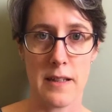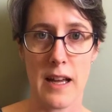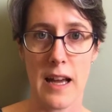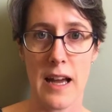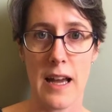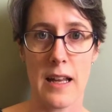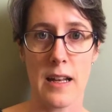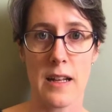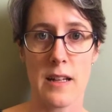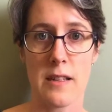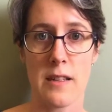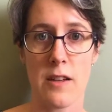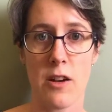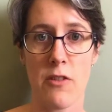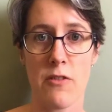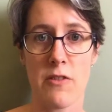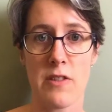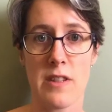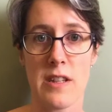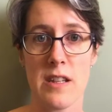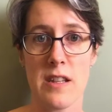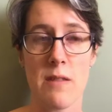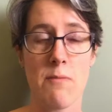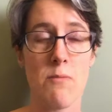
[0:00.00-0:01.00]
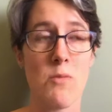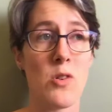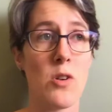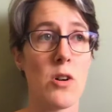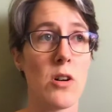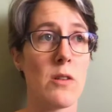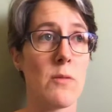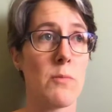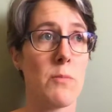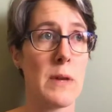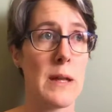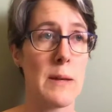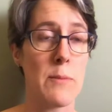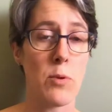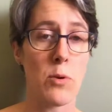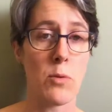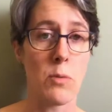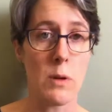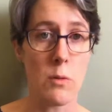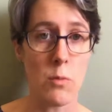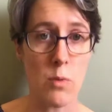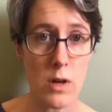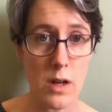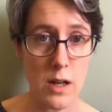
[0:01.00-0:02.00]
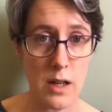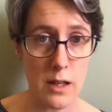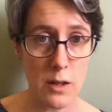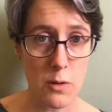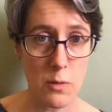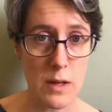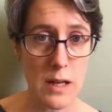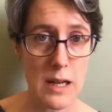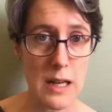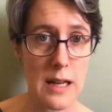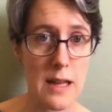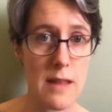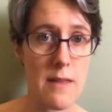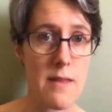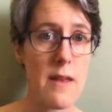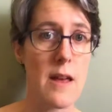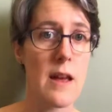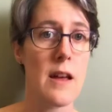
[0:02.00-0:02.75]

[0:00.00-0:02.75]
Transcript: And obviously the more people we work with,